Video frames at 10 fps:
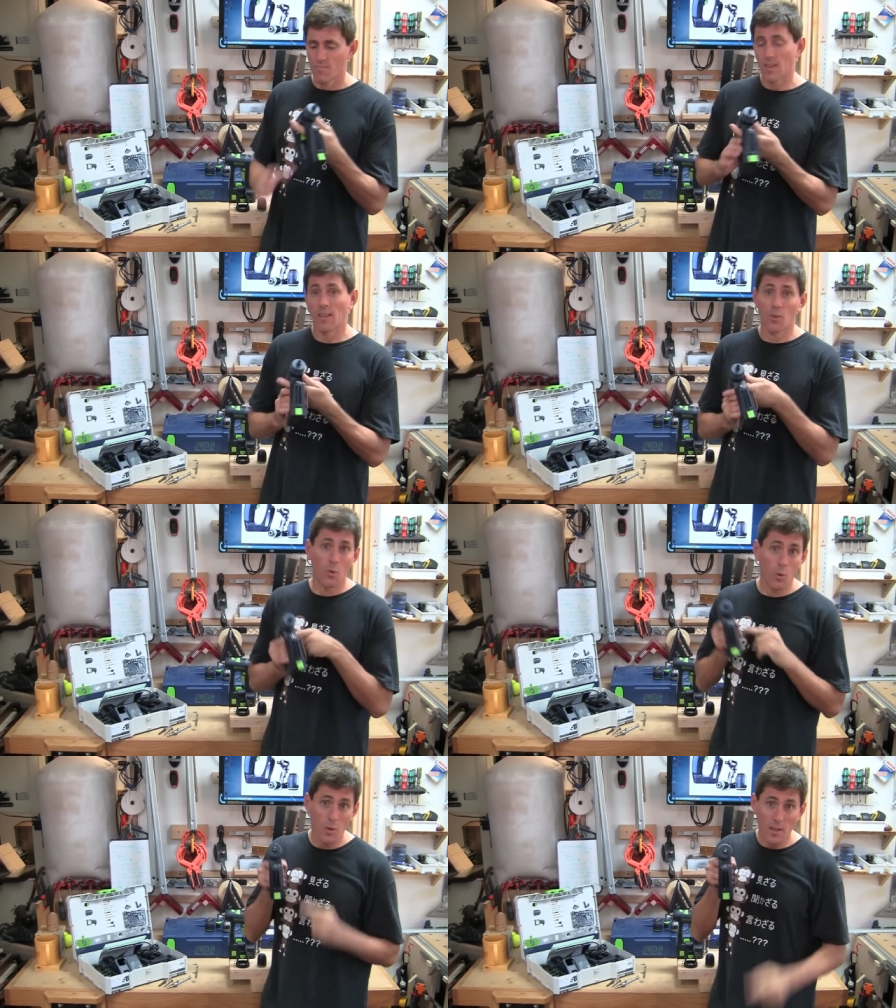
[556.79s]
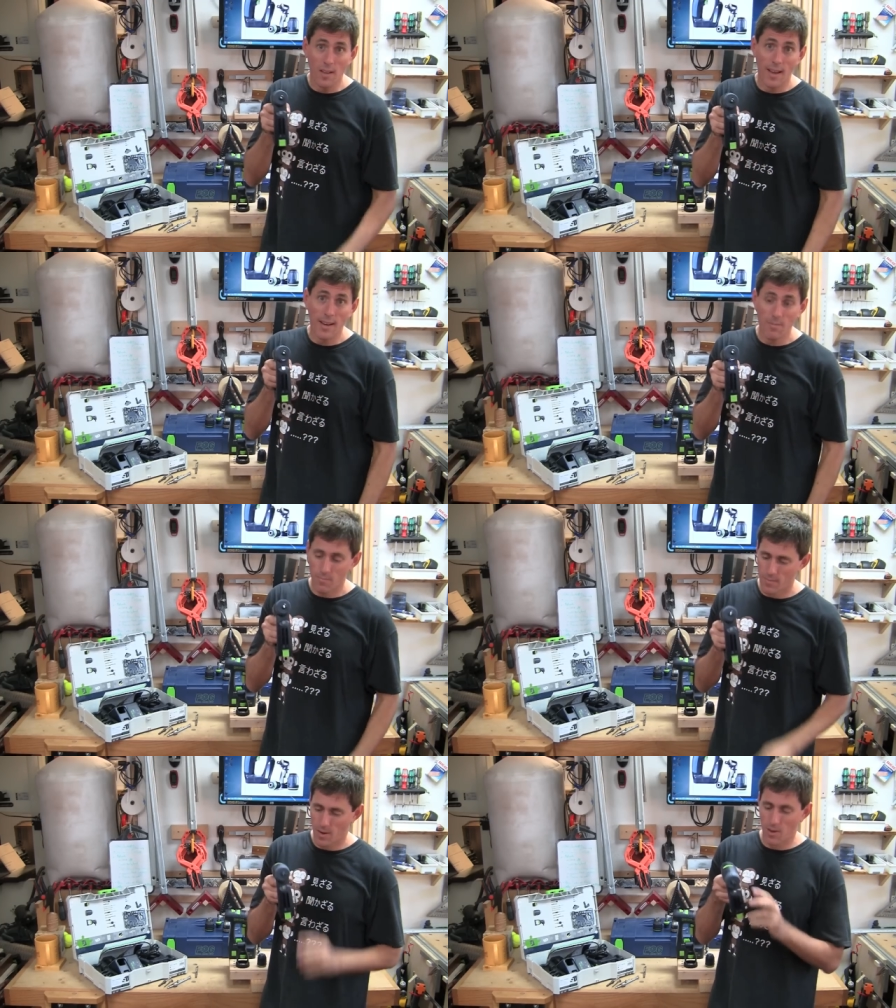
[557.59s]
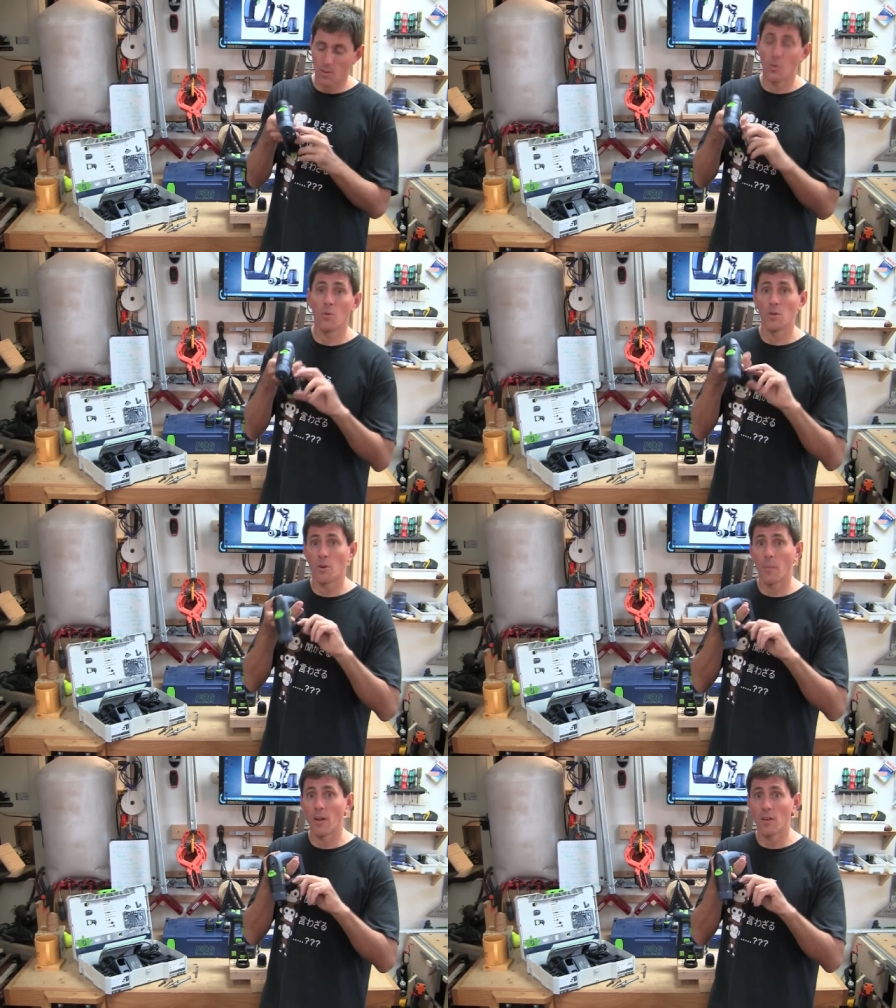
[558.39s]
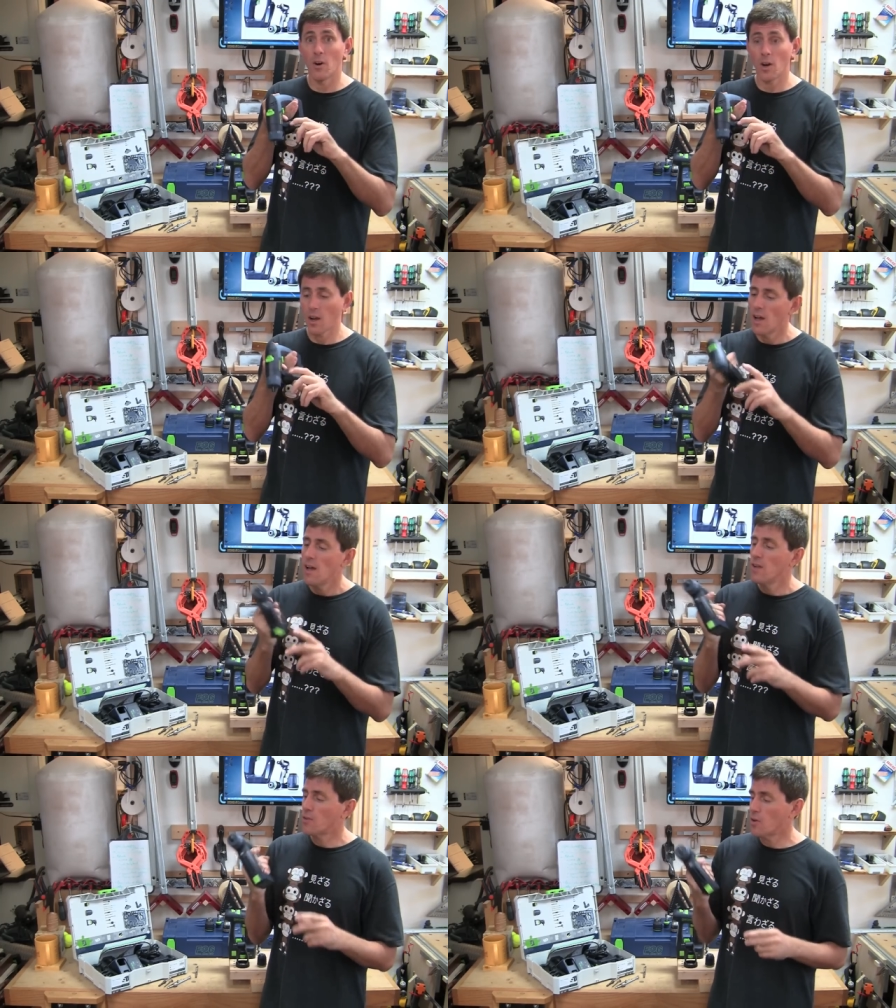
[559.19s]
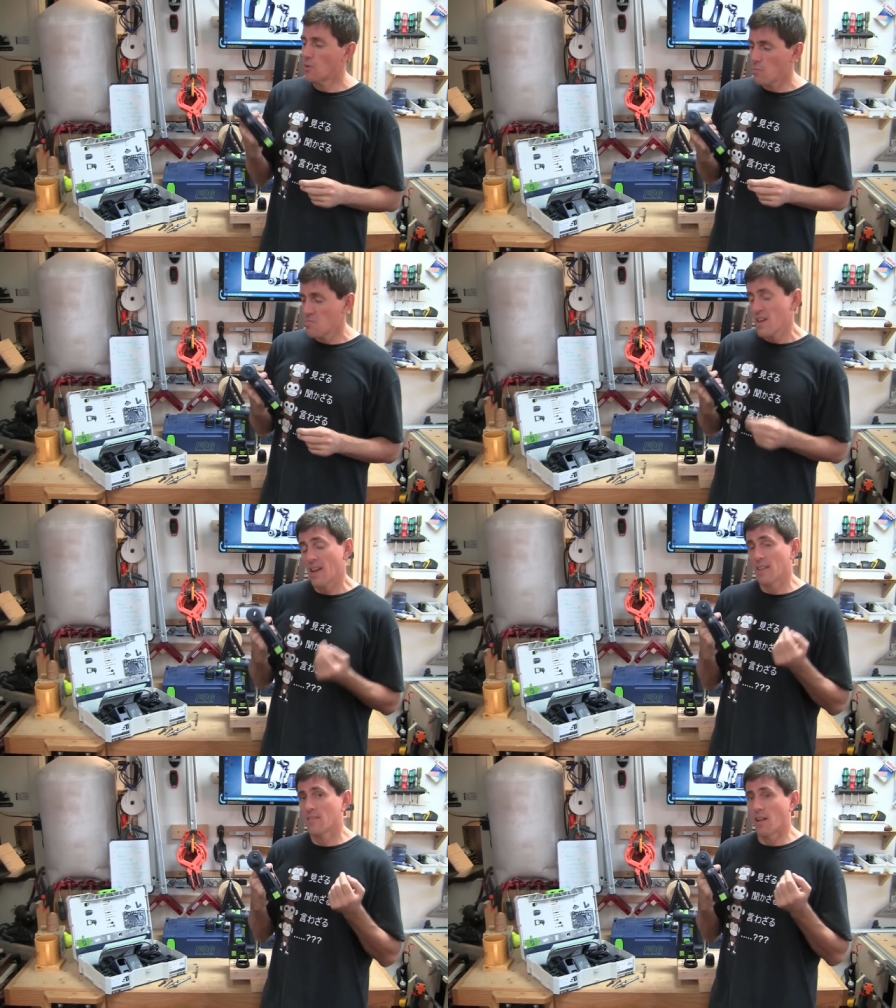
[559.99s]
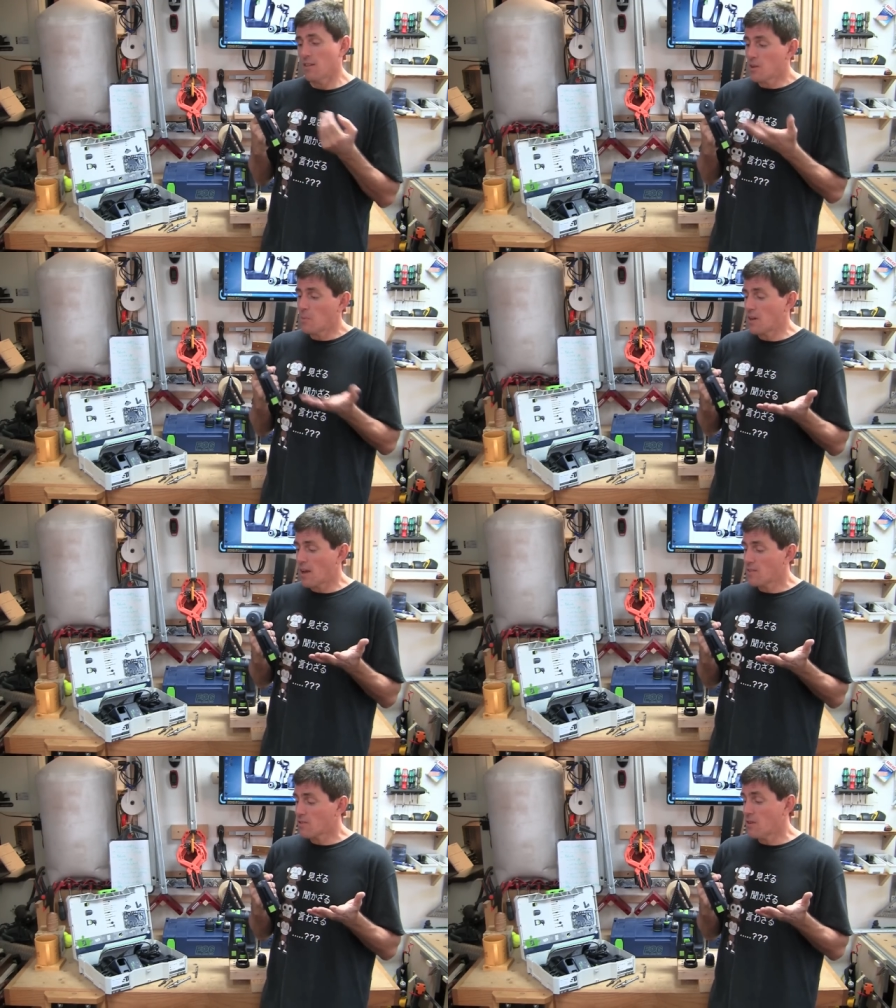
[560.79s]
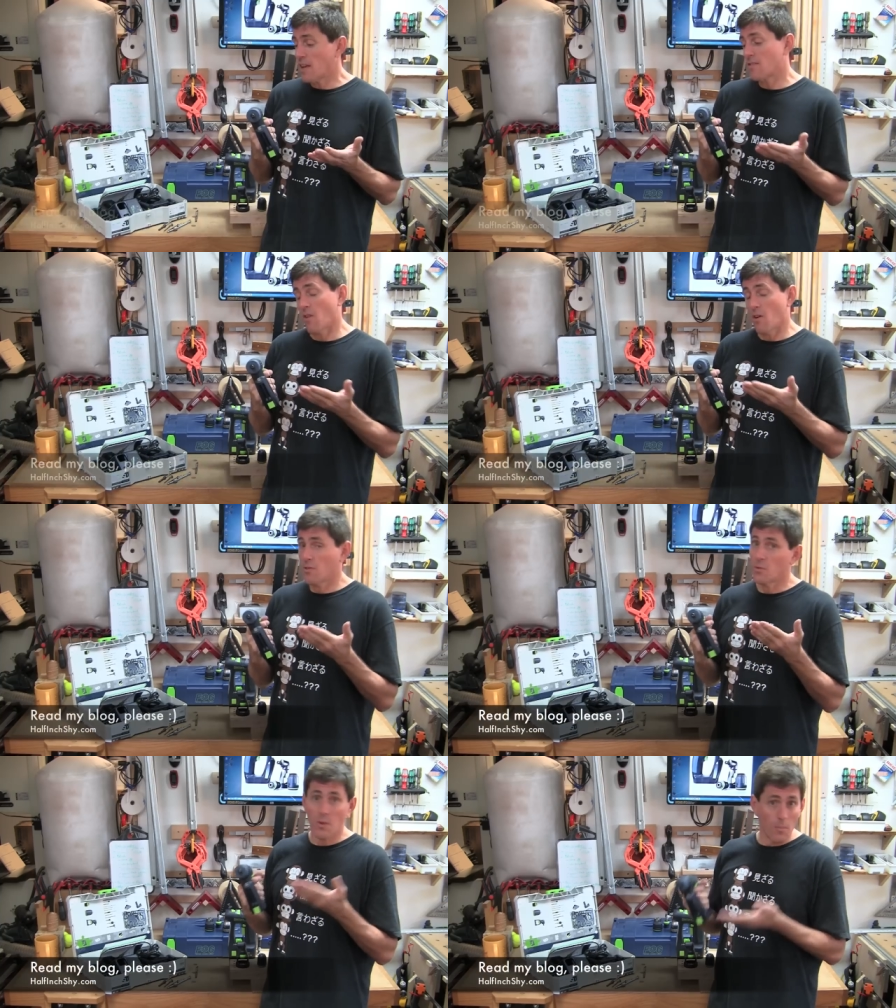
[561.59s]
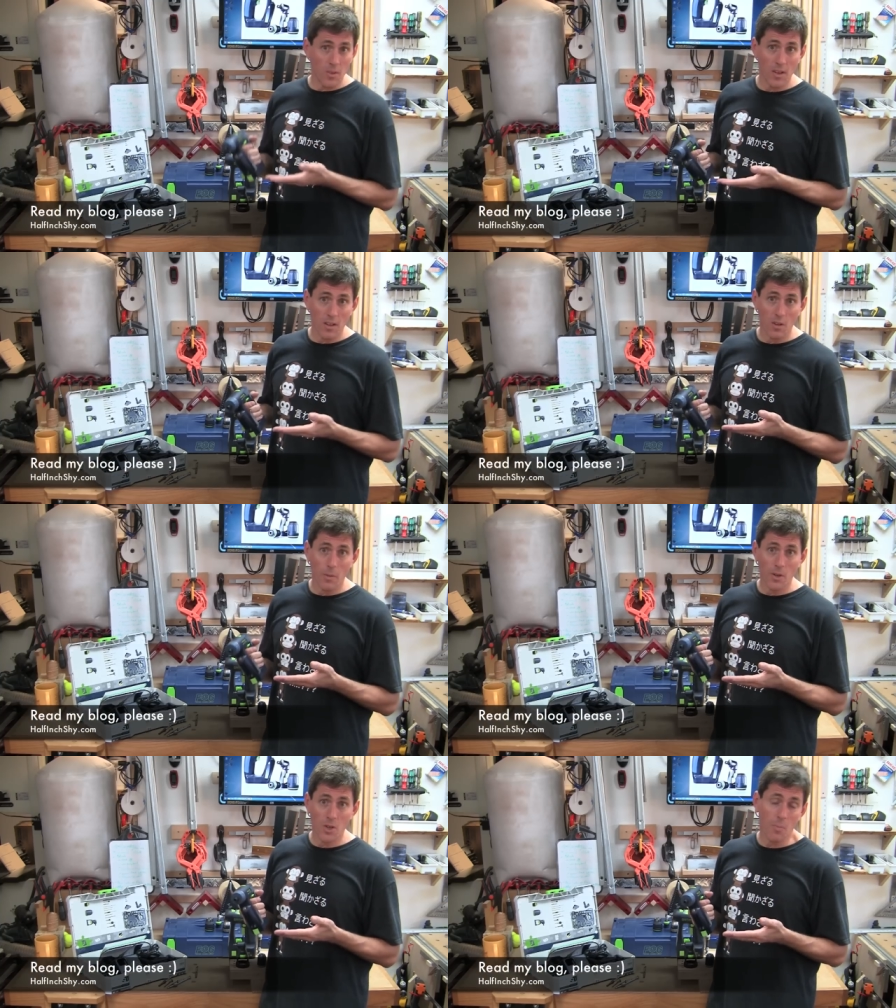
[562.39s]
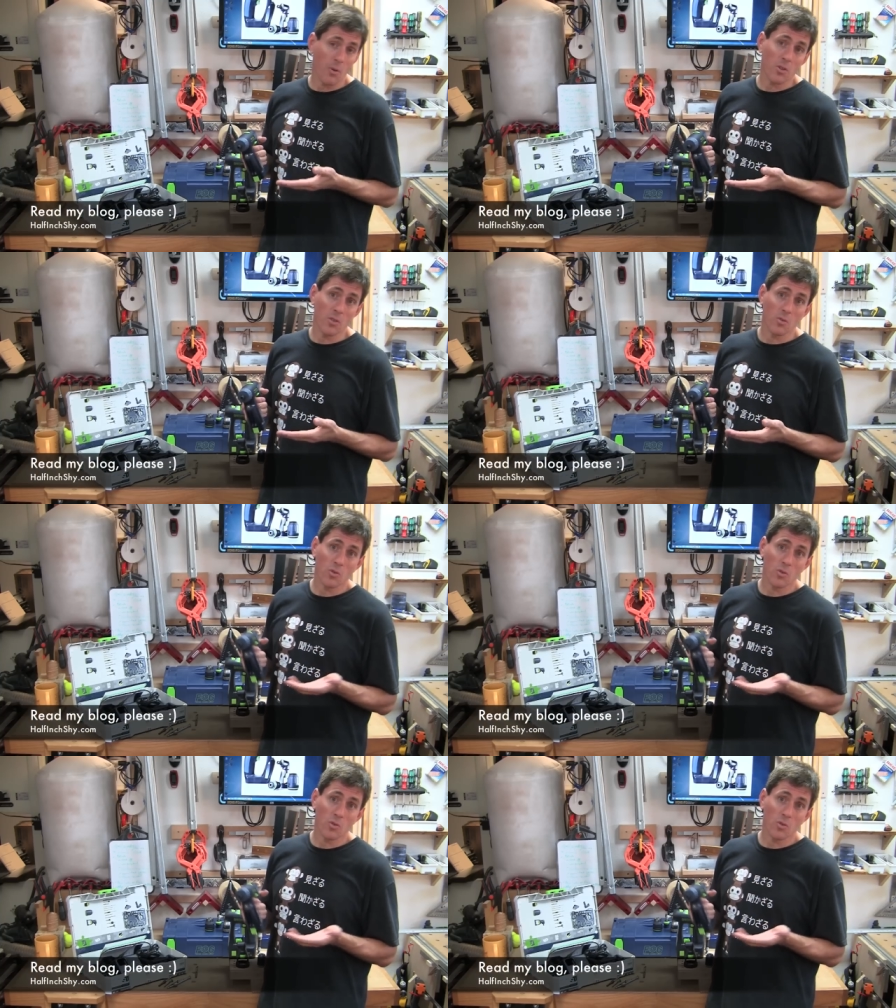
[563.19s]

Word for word: It's got the cool little light, got the cool little belt hook. So it's a little bit nicer. It's also comes in a little bit cheaper too.